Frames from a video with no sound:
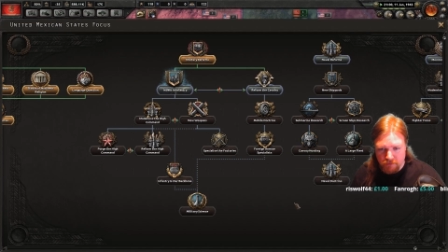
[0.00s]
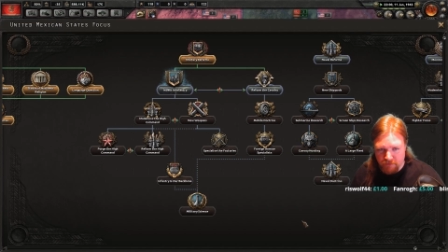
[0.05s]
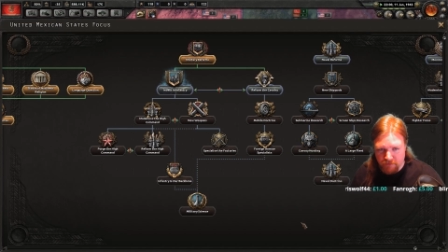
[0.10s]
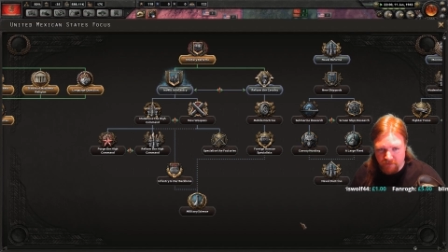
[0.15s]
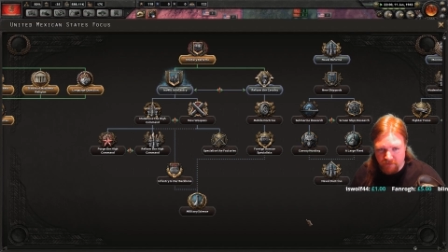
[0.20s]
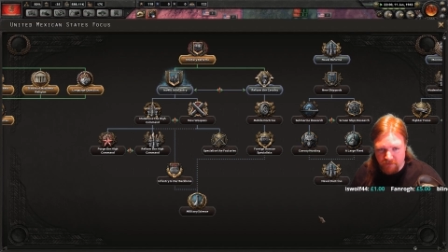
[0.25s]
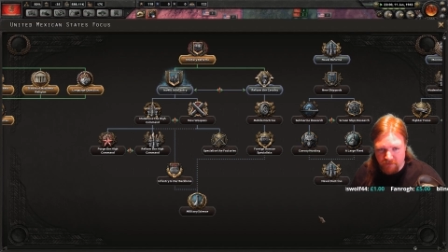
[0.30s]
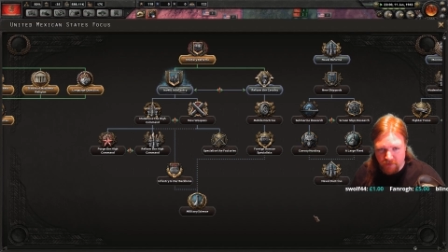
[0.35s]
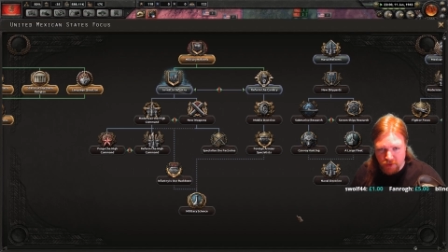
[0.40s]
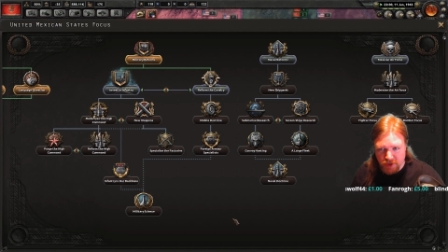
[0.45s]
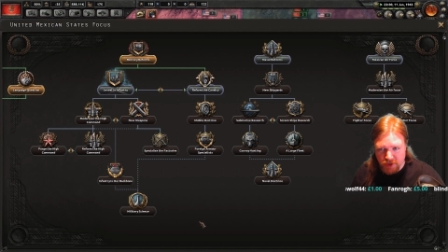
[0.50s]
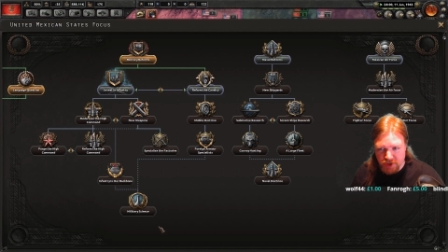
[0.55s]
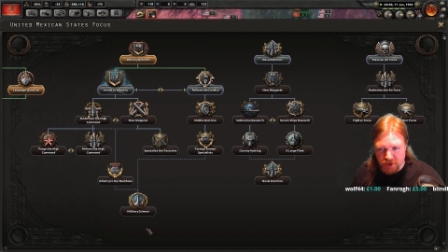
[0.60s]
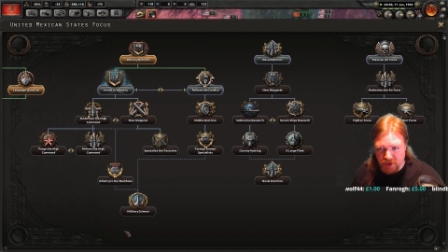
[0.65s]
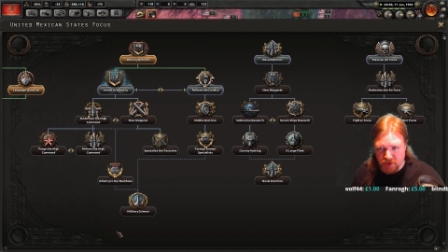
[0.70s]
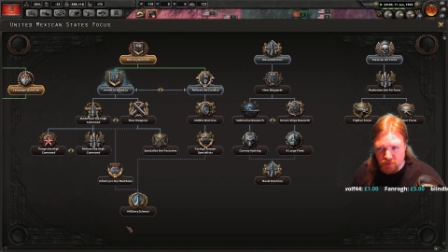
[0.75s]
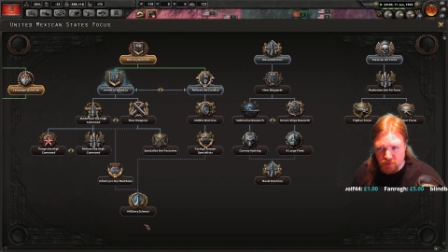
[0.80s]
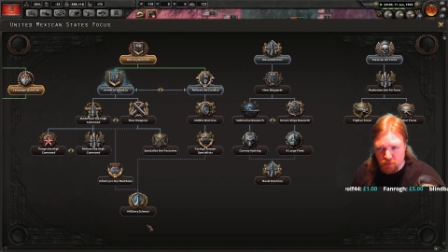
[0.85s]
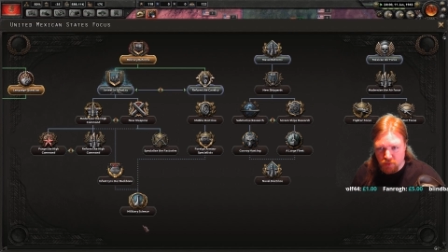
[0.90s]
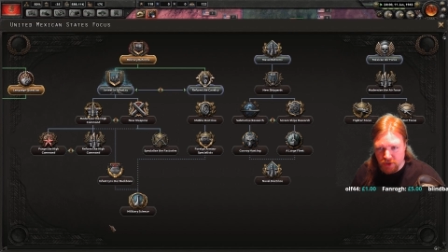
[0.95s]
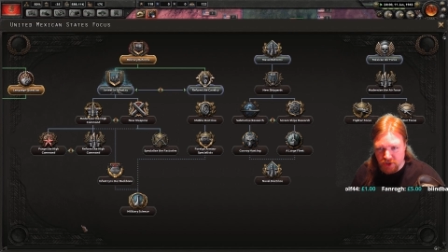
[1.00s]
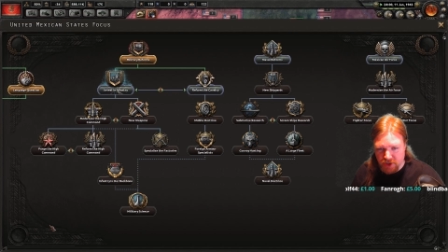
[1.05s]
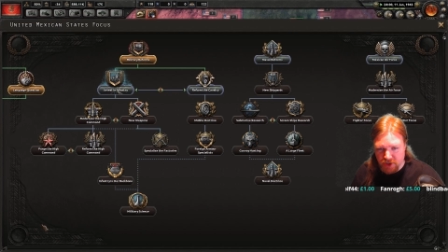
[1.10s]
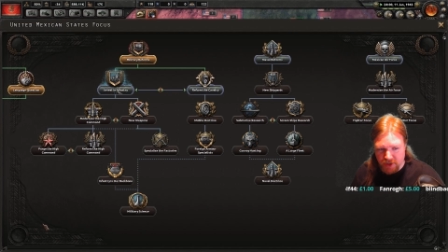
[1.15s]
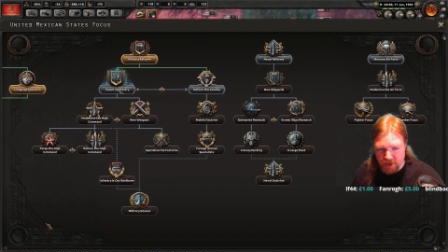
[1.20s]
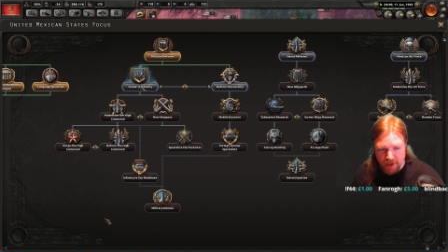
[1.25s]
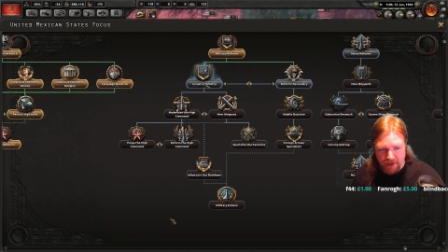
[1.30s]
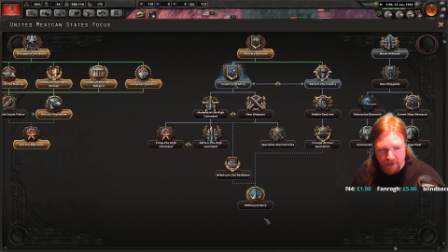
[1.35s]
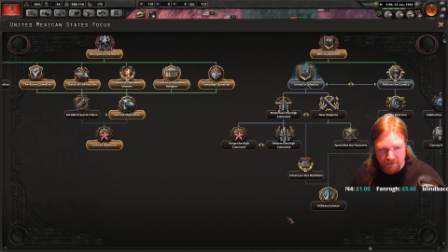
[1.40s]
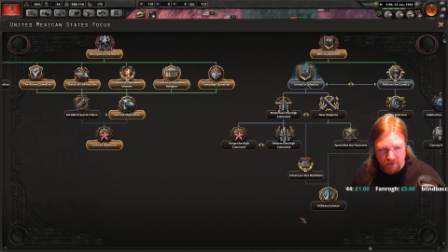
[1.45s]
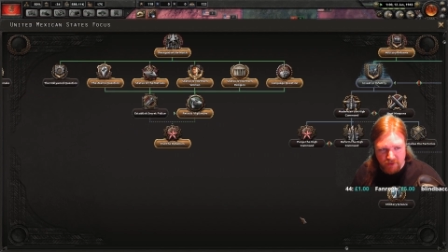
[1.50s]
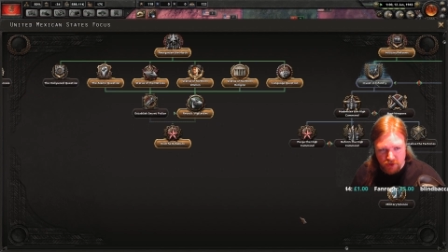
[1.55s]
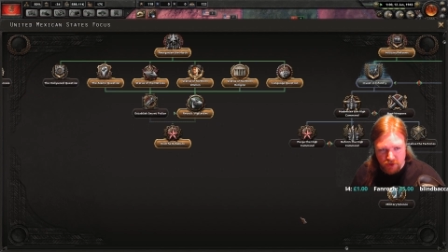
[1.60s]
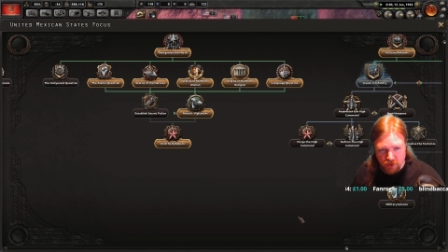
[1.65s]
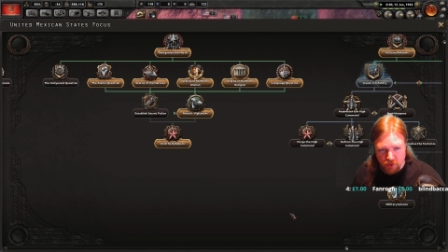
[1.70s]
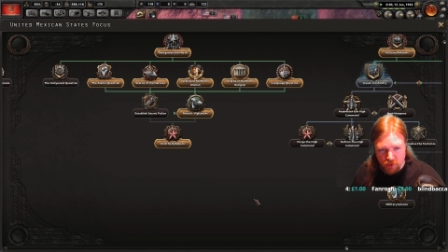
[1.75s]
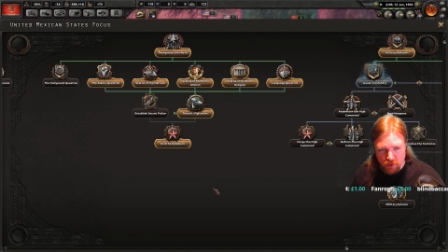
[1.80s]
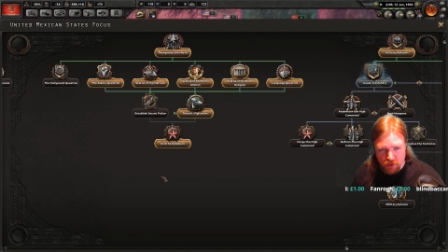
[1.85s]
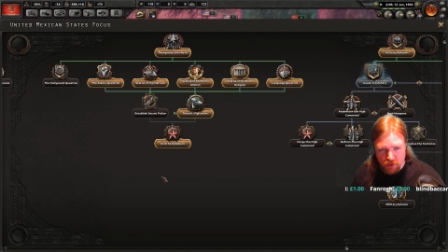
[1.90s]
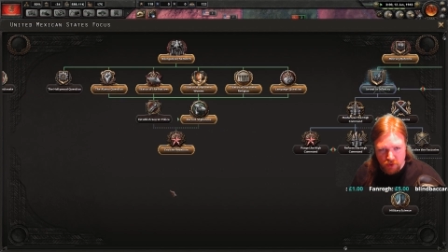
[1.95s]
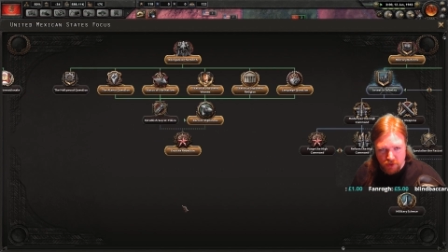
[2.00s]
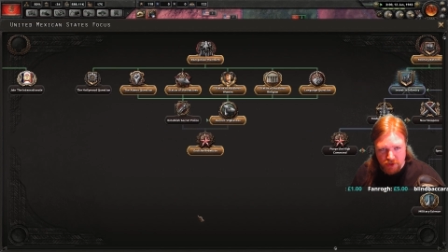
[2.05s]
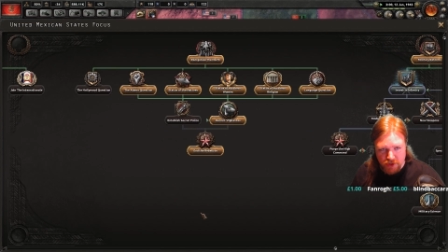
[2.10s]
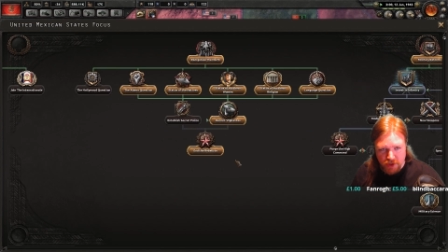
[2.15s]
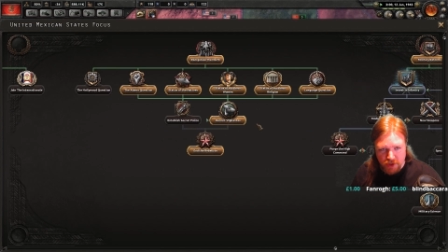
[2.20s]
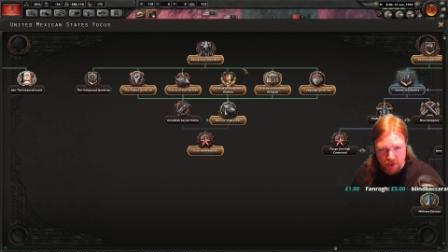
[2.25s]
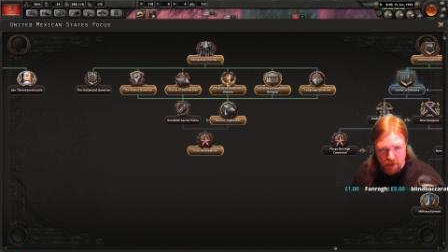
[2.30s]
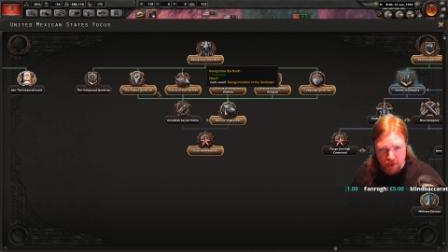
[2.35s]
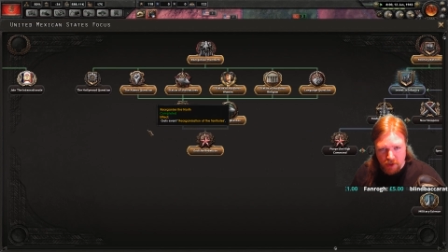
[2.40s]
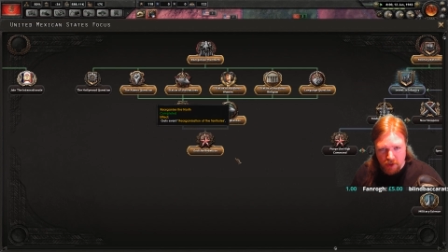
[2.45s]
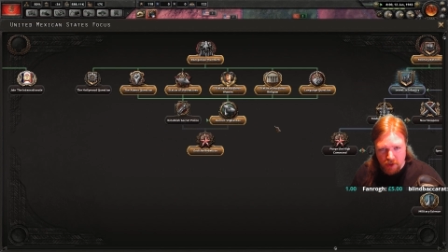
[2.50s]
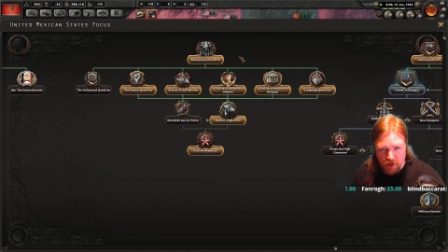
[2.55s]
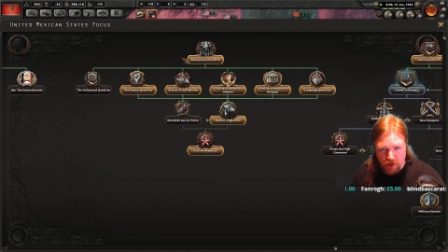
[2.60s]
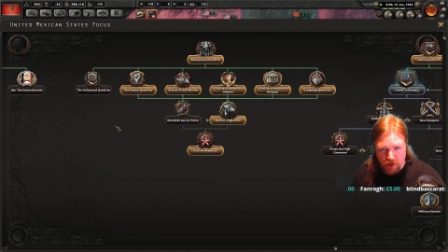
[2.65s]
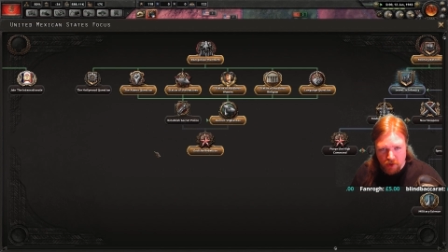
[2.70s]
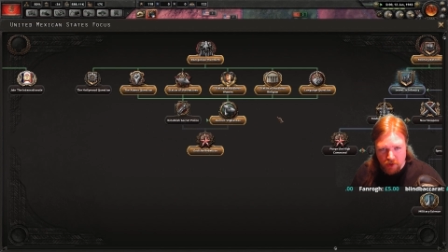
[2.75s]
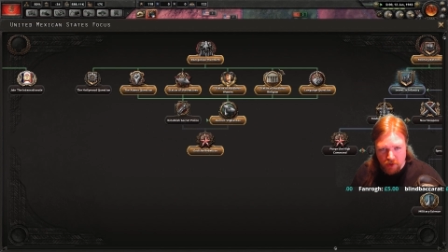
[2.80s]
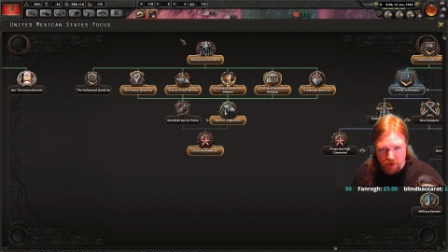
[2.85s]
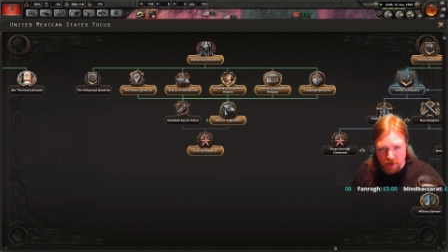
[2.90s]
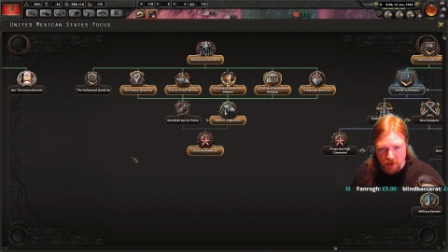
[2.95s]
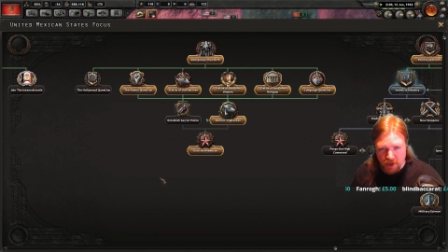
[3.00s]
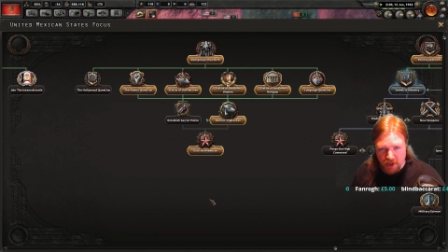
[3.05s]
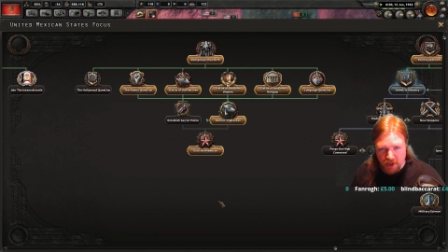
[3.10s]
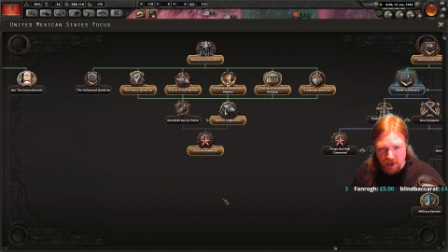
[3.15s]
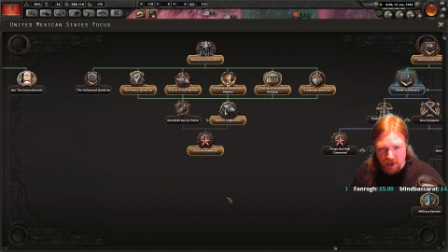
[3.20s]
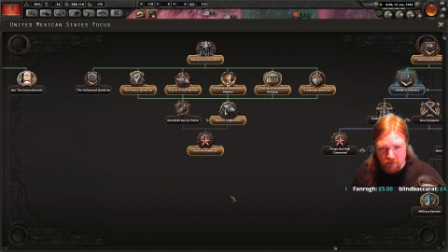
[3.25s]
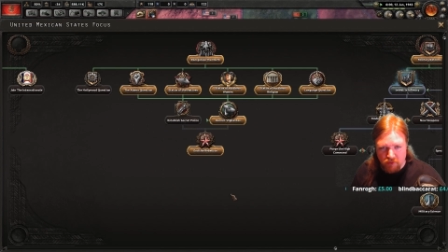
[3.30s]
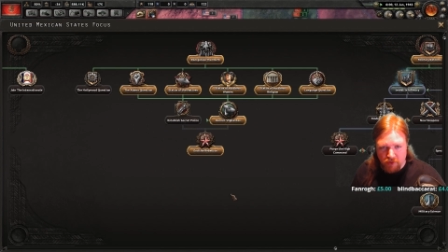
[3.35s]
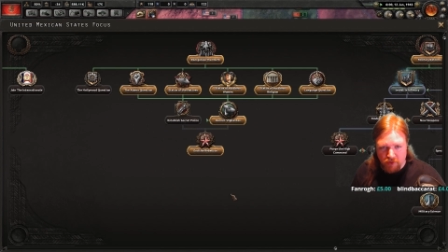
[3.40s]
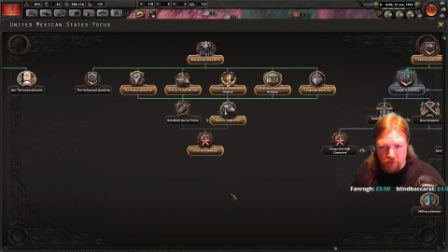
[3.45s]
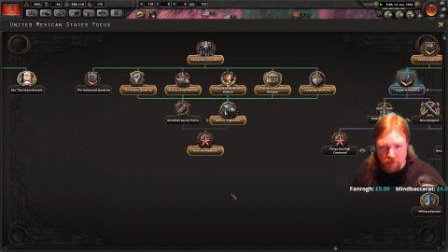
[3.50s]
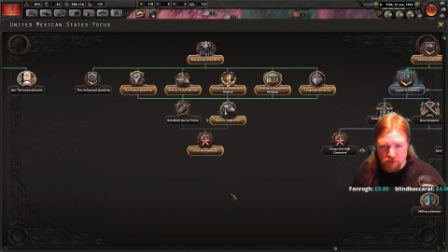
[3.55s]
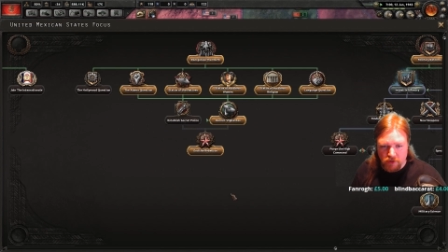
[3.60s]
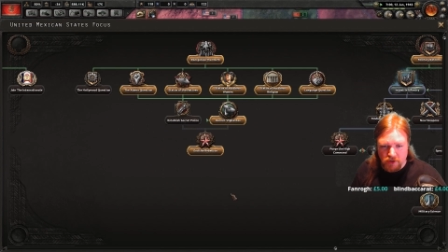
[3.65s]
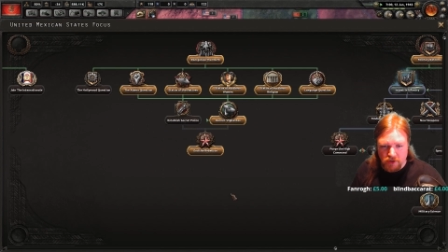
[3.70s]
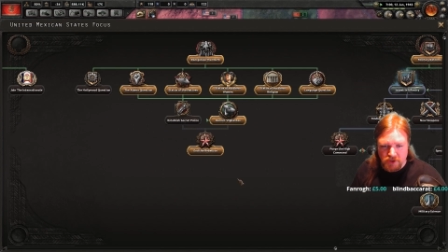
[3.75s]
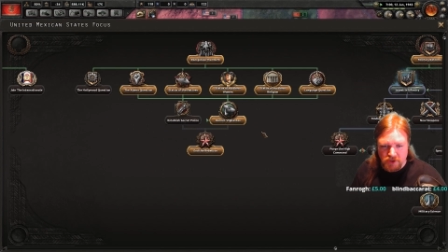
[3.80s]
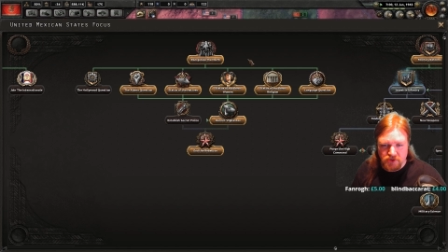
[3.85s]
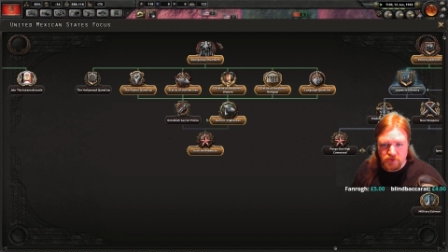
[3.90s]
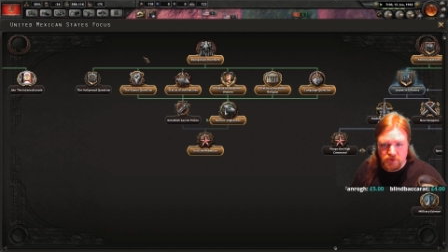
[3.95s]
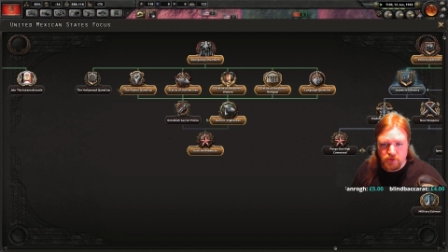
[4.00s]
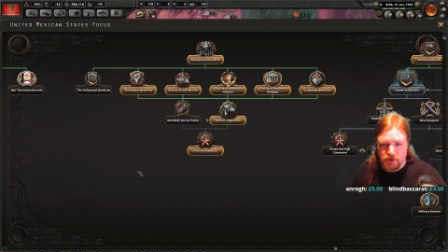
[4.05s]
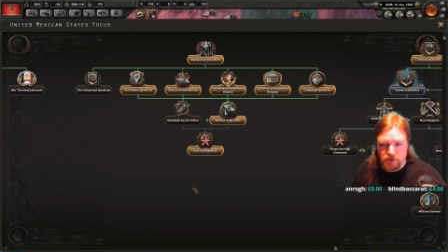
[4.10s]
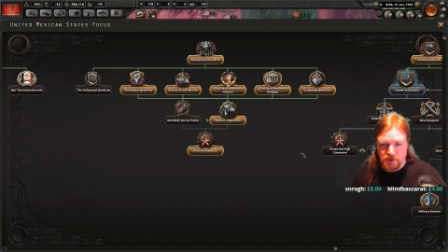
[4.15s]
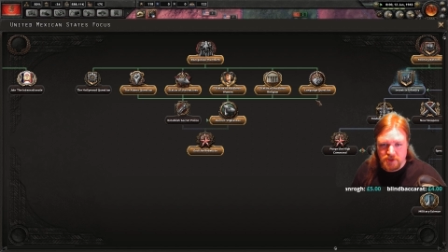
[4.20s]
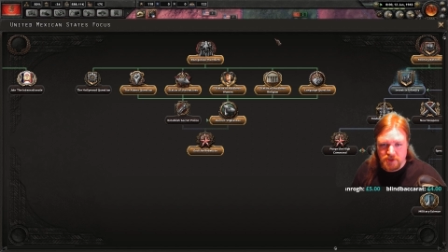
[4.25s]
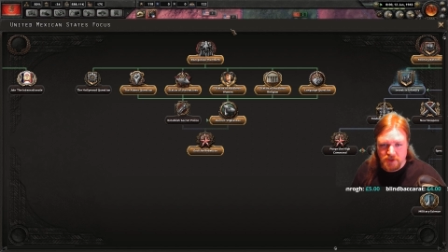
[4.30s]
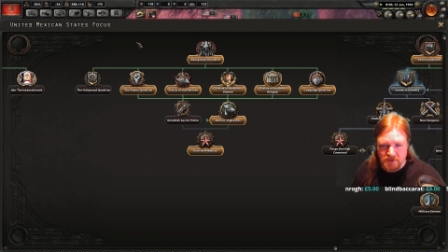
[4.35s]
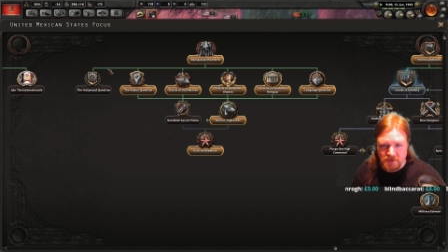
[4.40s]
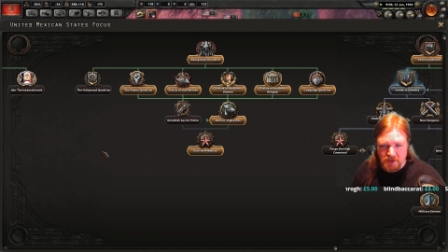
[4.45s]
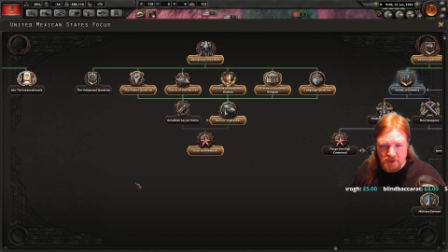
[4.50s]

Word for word: focuses, which gave us cause on the reorganize the North stuff.